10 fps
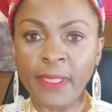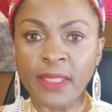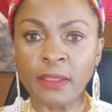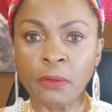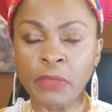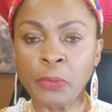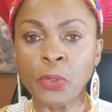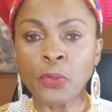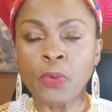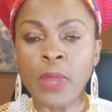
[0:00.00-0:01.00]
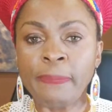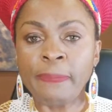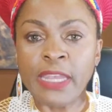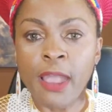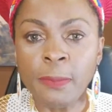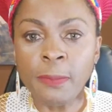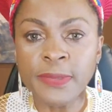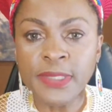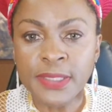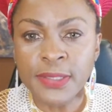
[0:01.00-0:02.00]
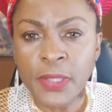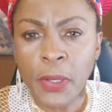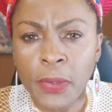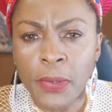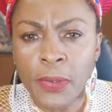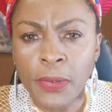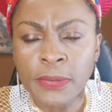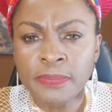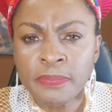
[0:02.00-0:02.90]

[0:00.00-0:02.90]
we will wrap it up. So